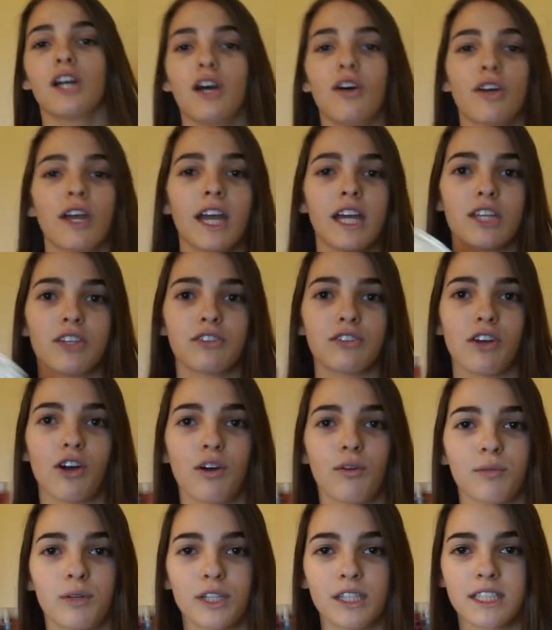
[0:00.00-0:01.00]
Okay,
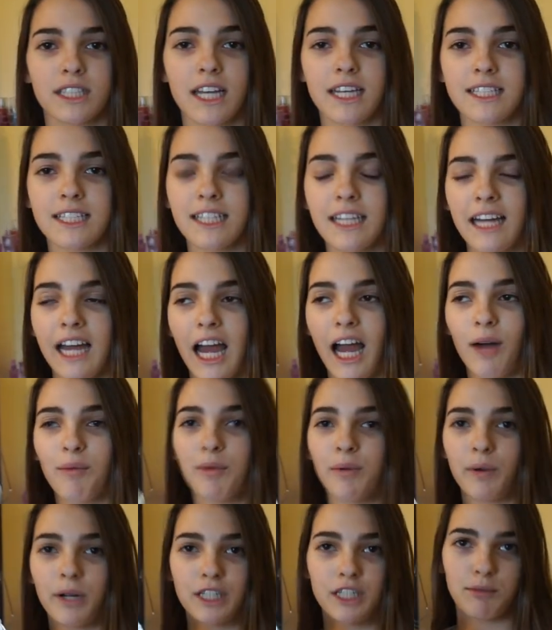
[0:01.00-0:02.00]
so we're discussing how
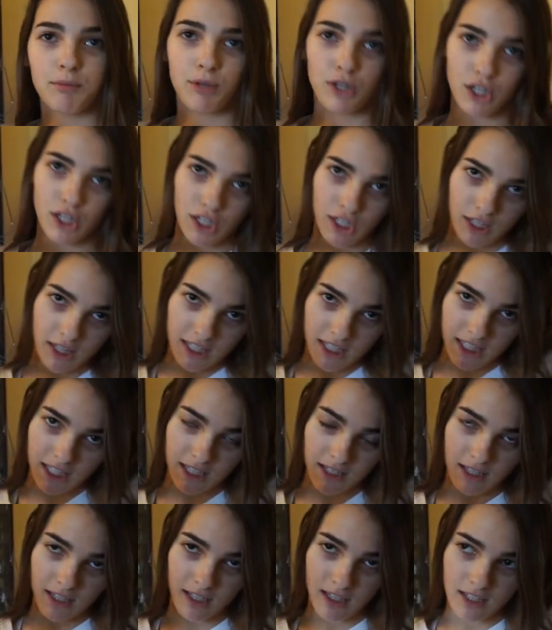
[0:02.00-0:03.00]
we want to put
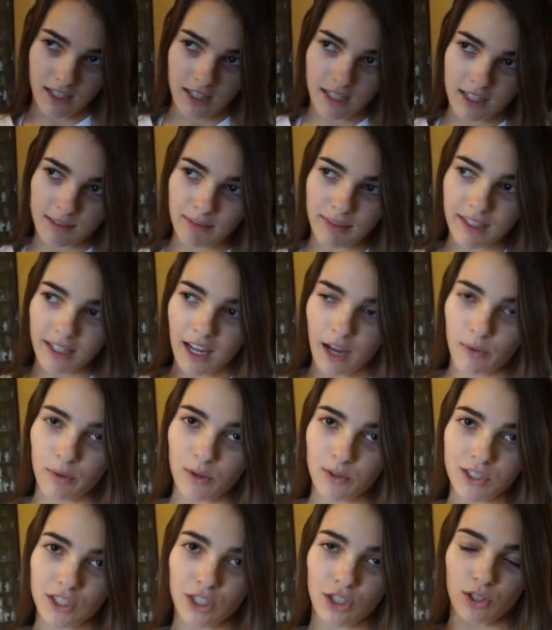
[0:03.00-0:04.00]
the, how we
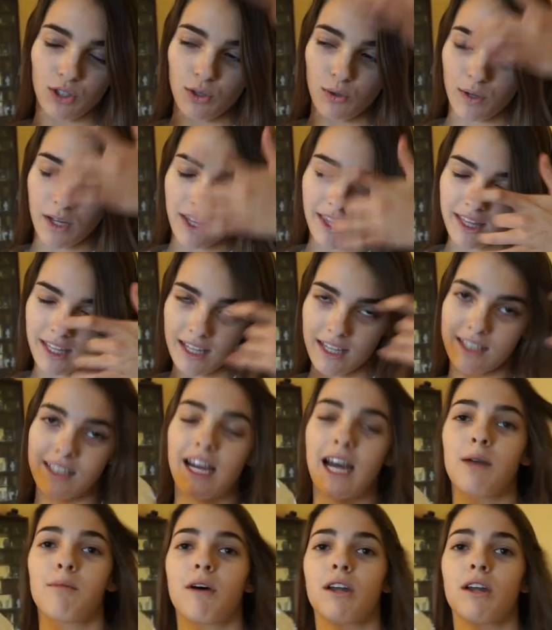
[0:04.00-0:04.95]
want to glue it, the tab